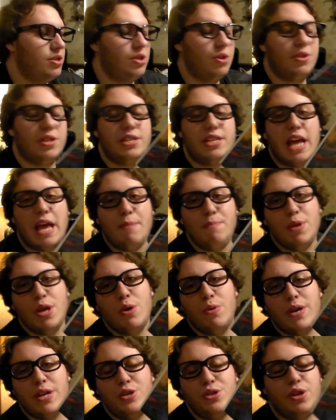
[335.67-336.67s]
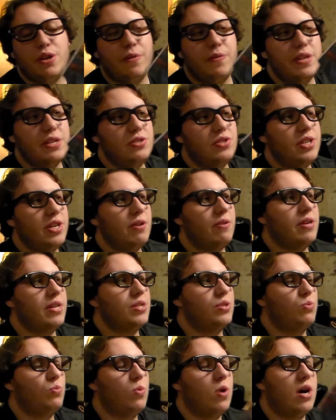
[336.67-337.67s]
So the debut issue of this
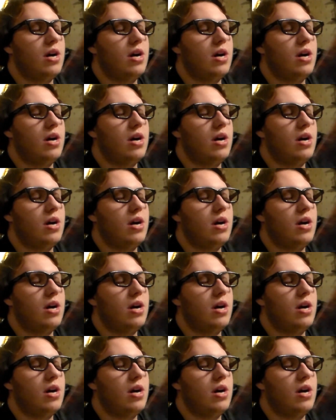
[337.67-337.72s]
series